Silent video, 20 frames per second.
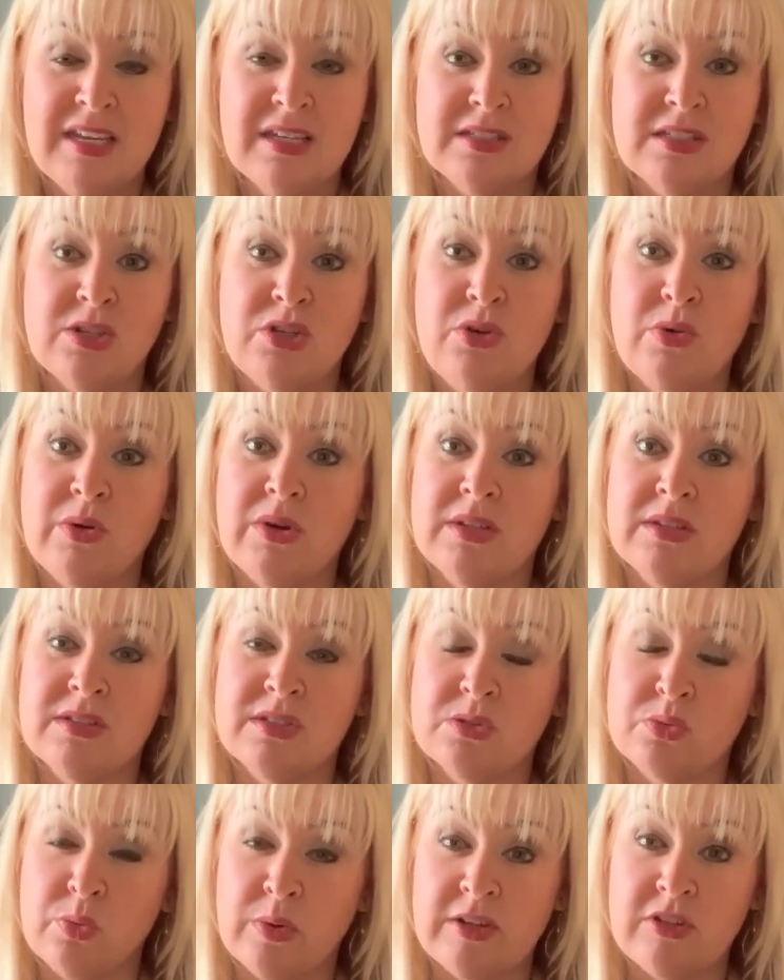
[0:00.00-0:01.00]
So you can
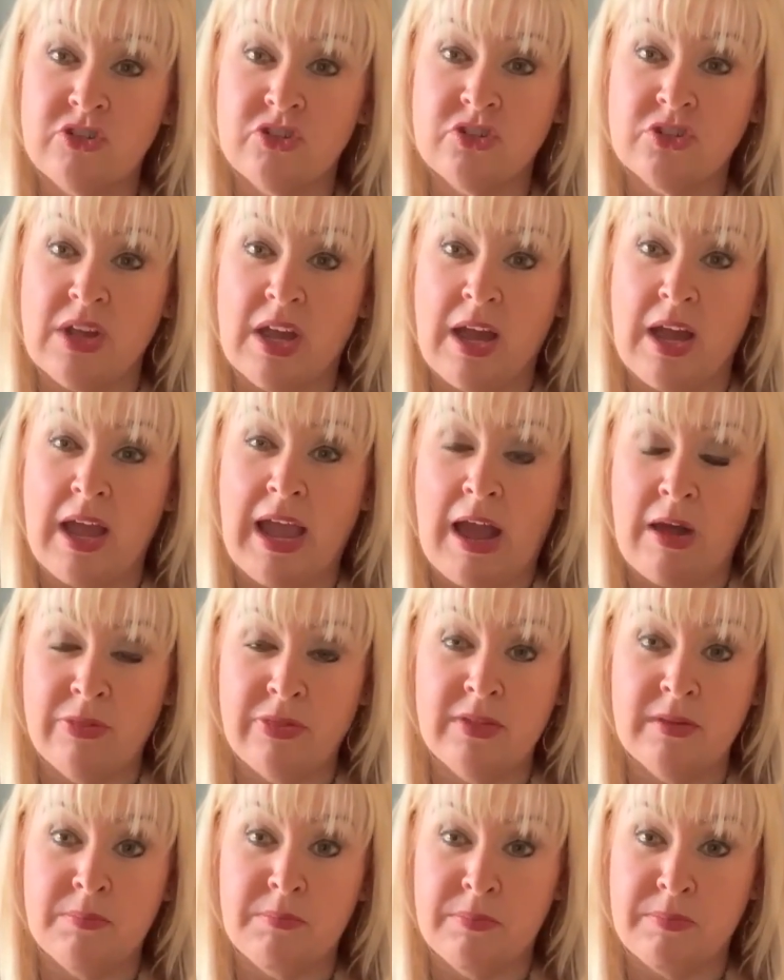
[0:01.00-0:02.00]
switch
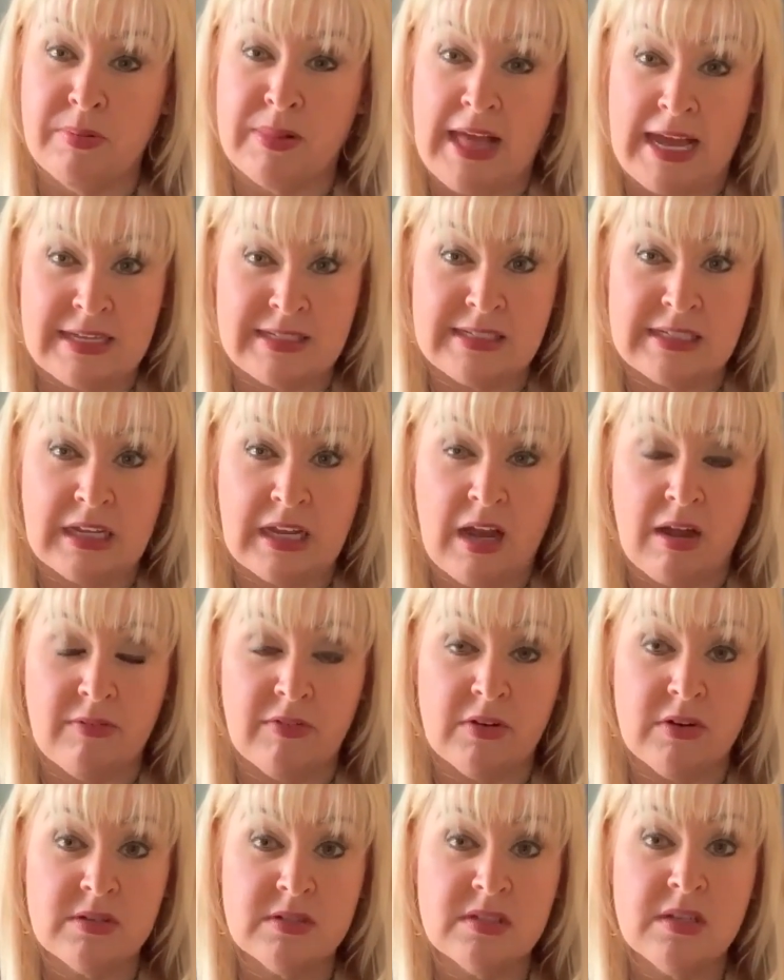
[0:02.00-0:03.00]
out the plastic
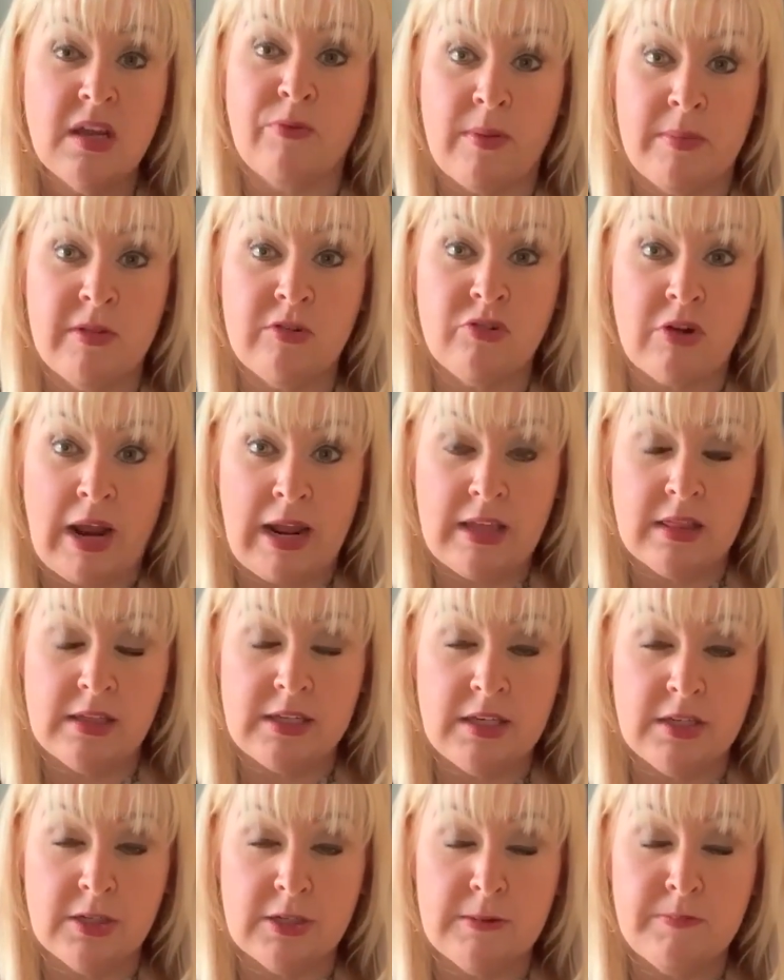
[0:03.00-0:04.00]
covers from the dry
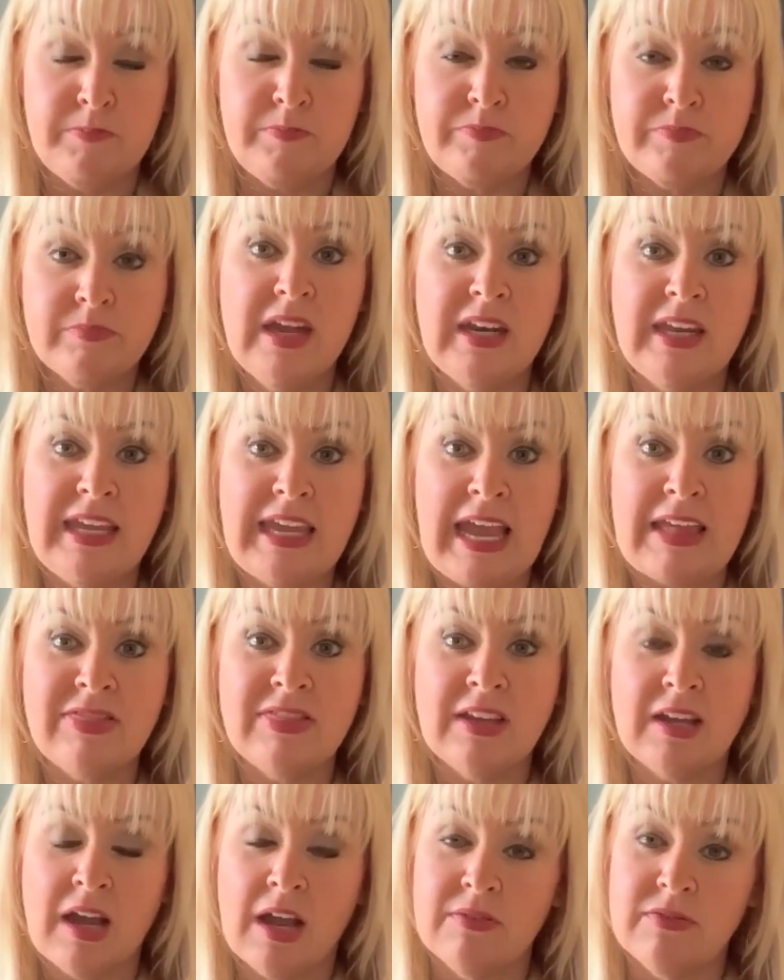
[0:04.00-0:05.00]
cleaner and get
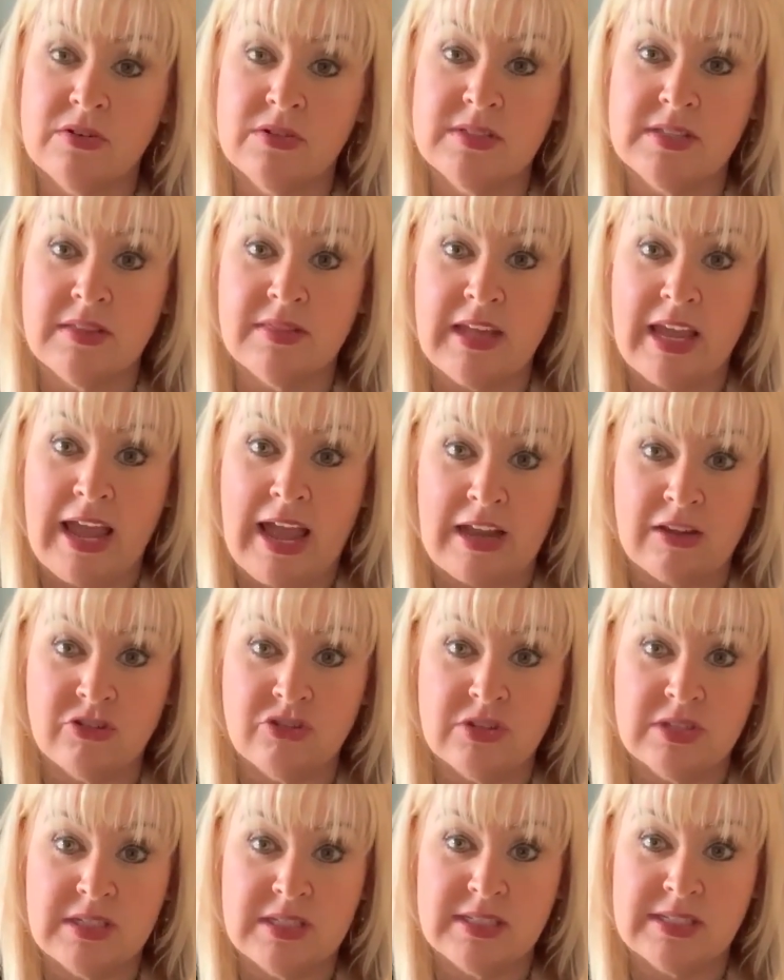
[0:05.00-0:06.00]
the covers that they
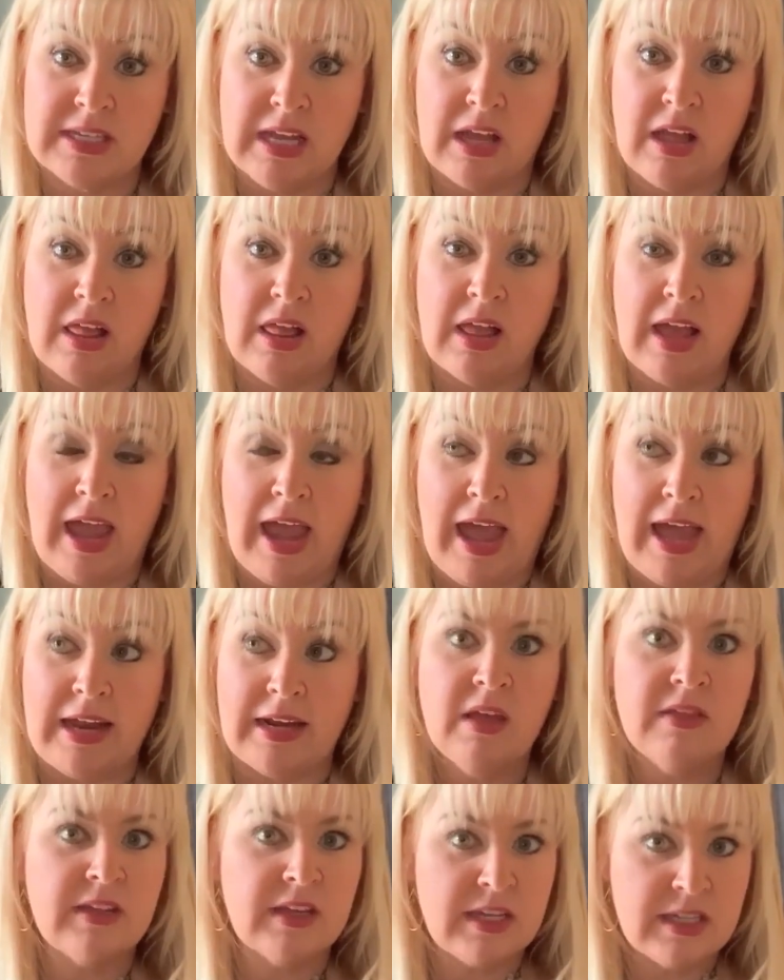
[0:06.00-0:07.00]
actually sell
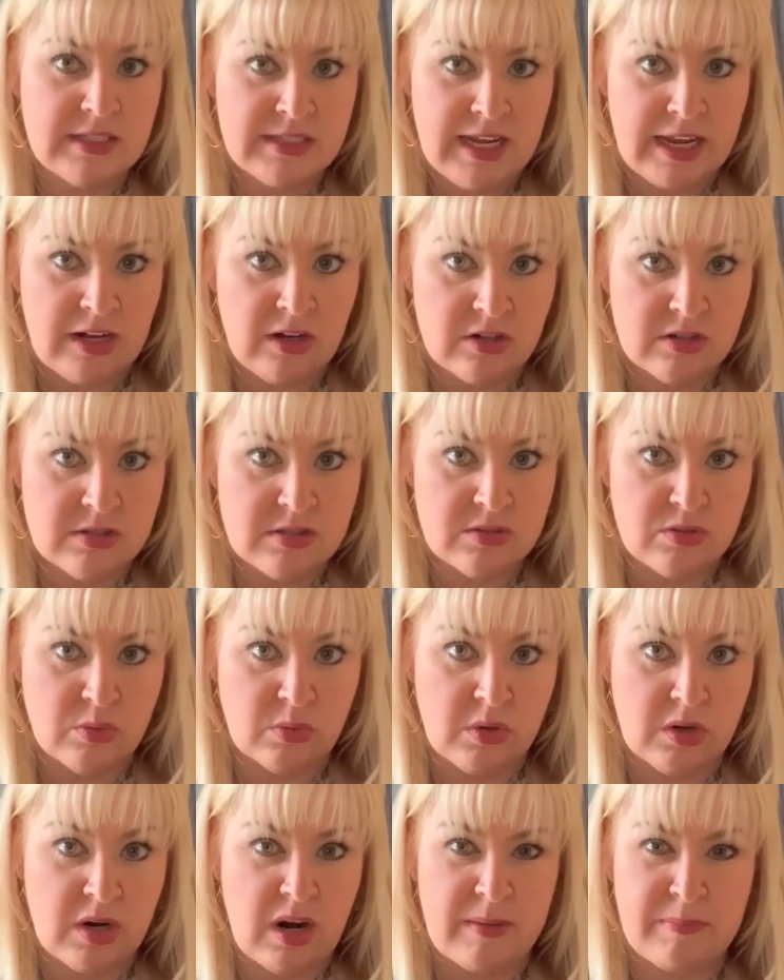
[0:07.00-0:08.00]
at the Container
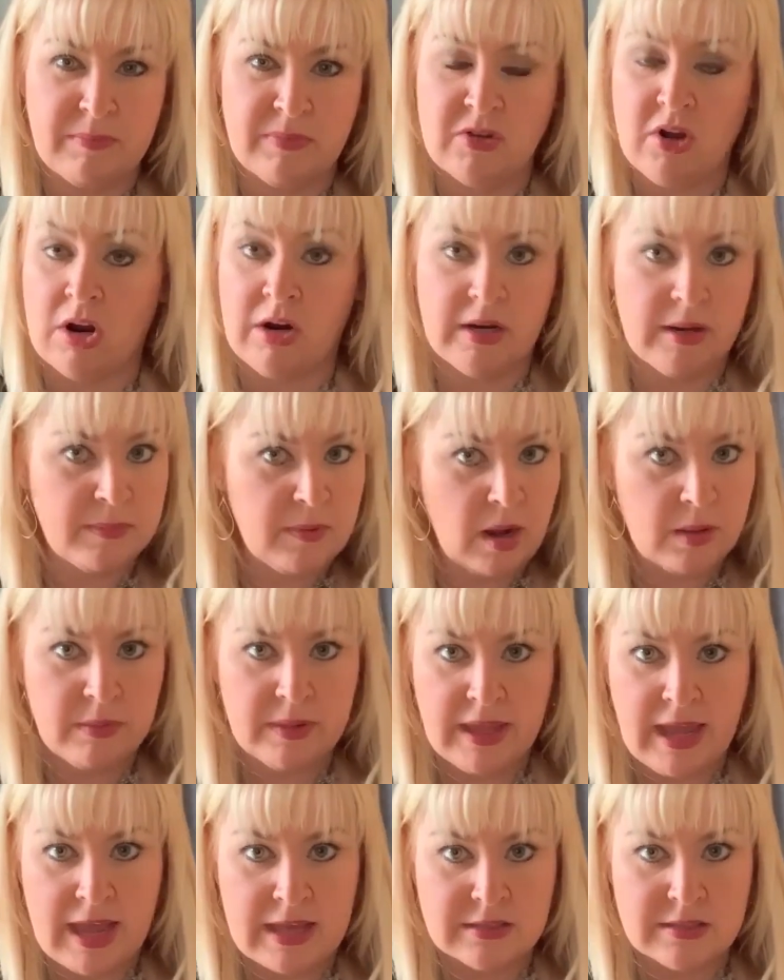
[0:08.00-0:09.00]
Store. Target
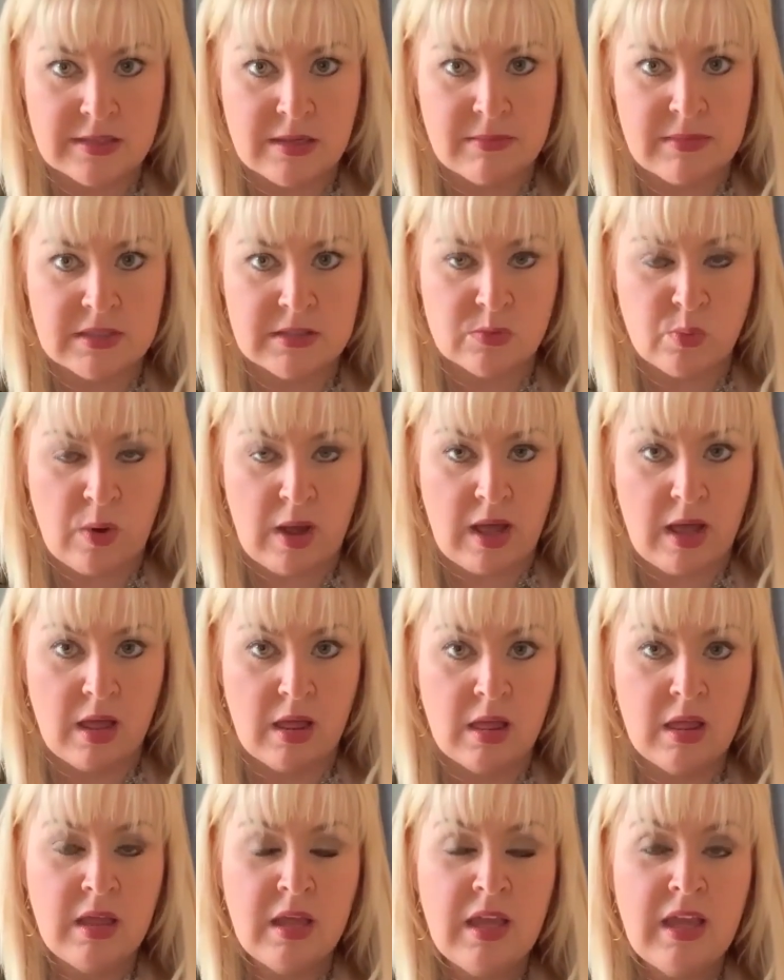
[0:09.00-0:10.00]
probably has them as
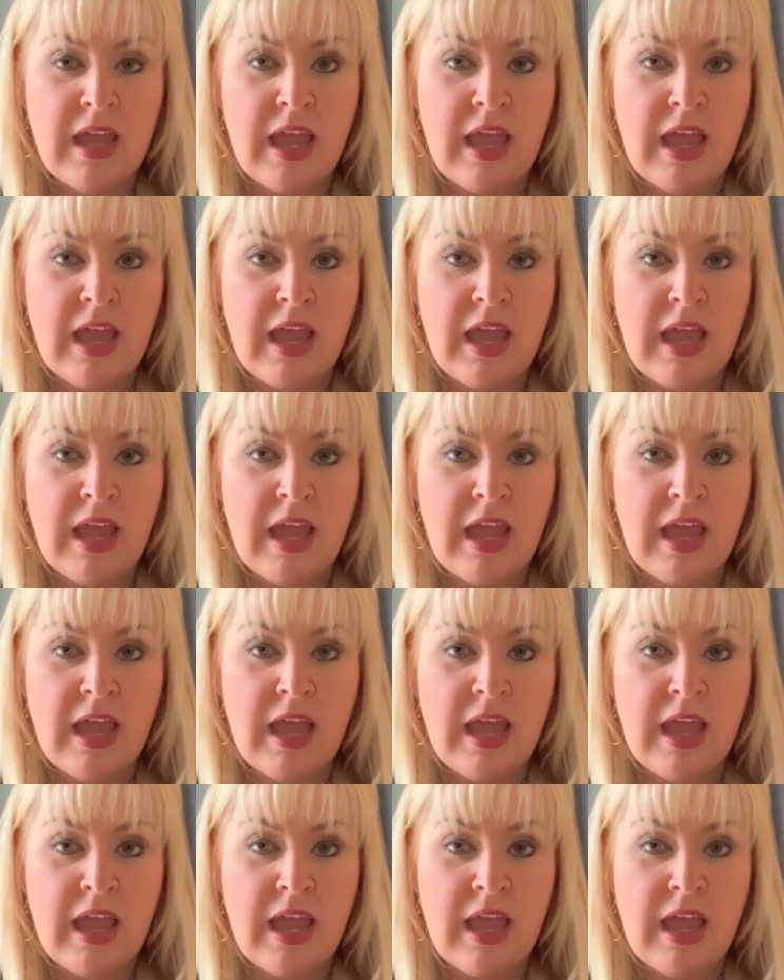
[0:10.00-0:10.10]
well.